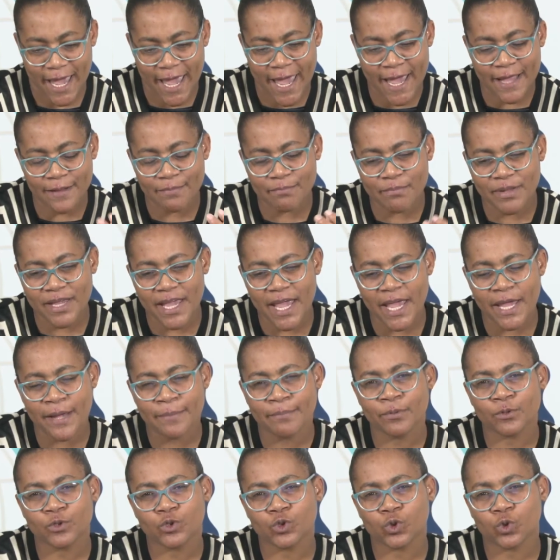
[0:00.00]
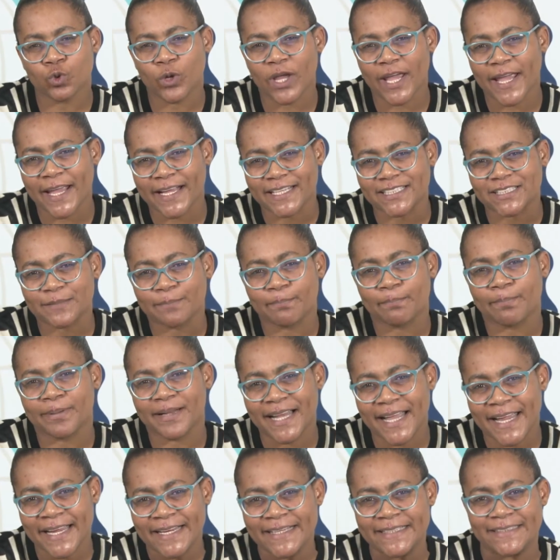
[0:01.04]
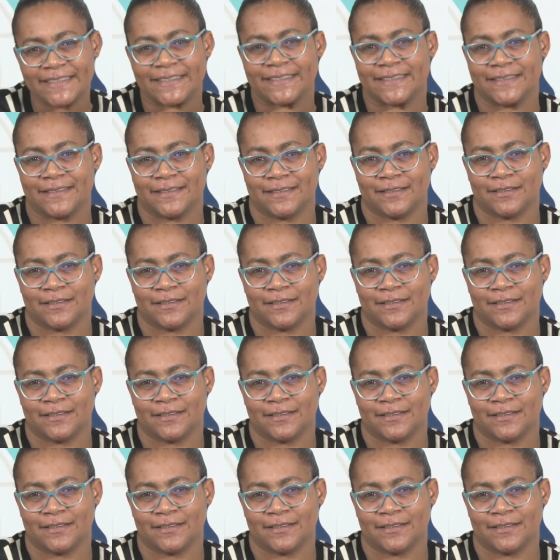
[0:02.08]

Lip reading: and be able to explain